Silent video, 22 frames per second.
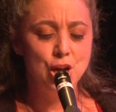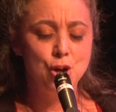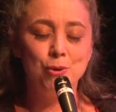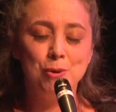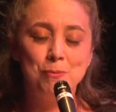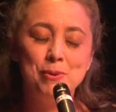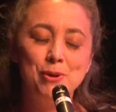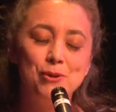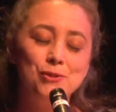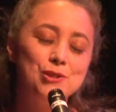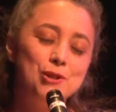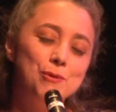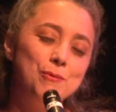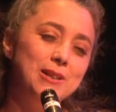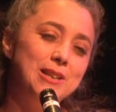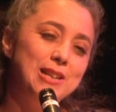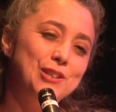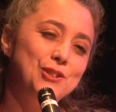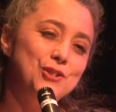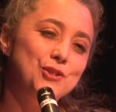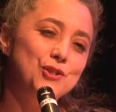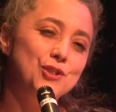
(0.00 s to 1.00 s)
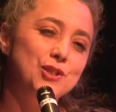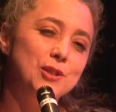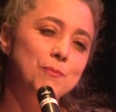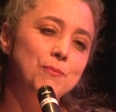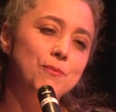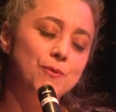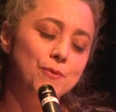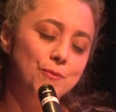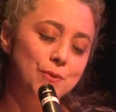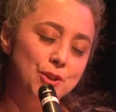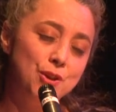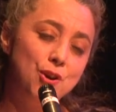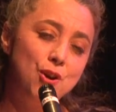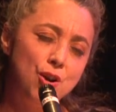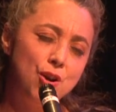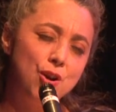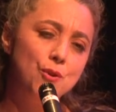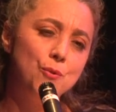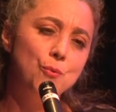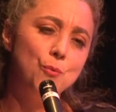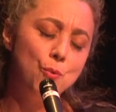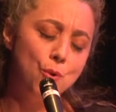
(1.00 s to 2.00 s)
We built our relationship with
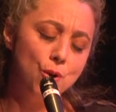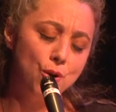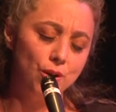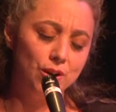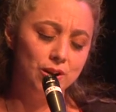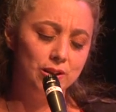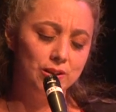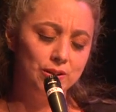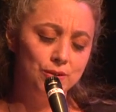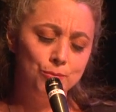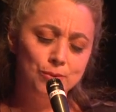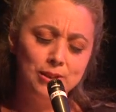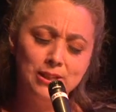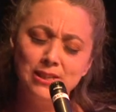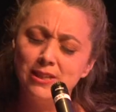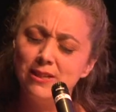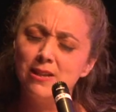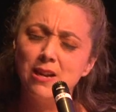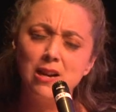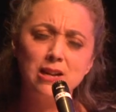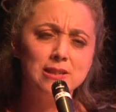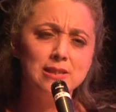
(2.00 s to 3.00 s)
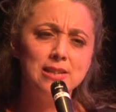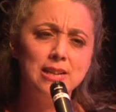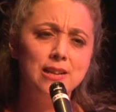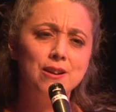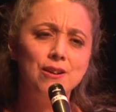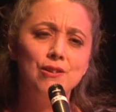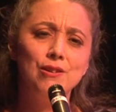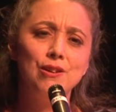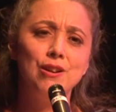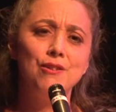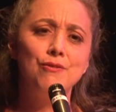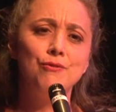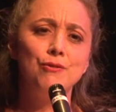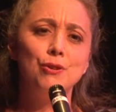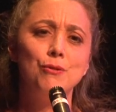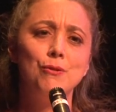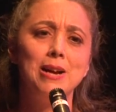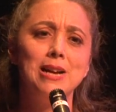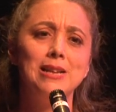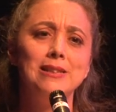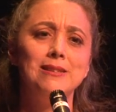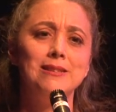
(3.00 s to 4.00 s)
hard work. We did not take our love for
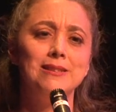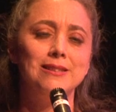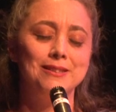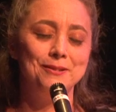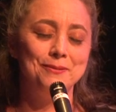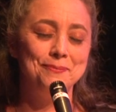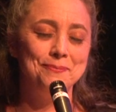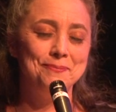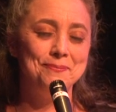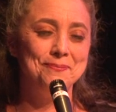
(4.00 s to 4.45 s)
granted.